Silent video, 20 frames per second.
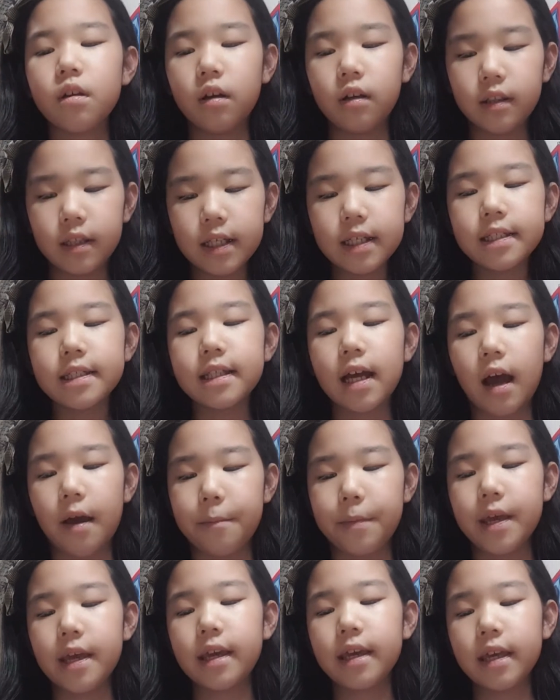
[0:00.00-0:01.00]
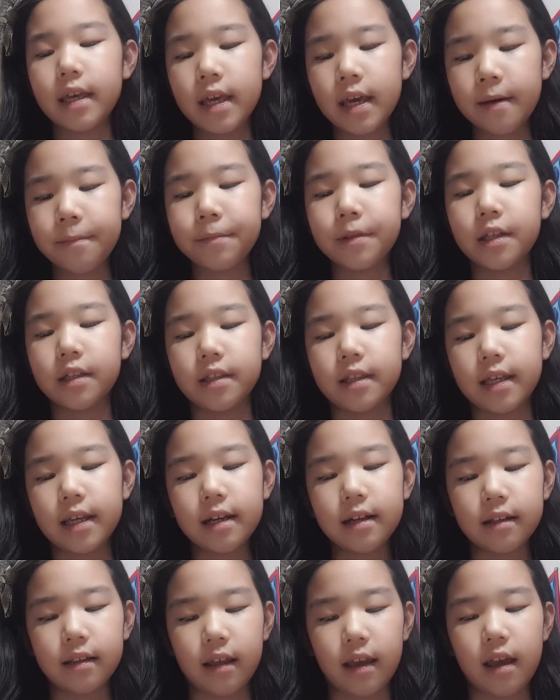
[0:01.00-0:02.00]
This time he kept on
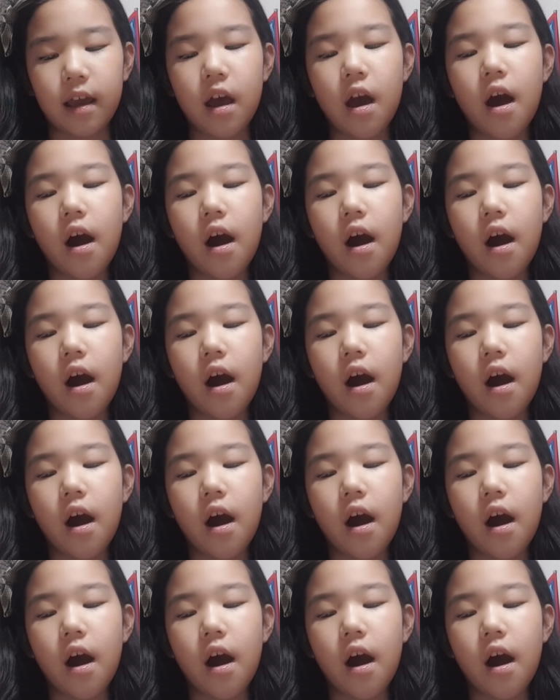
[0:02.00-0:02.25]
tickling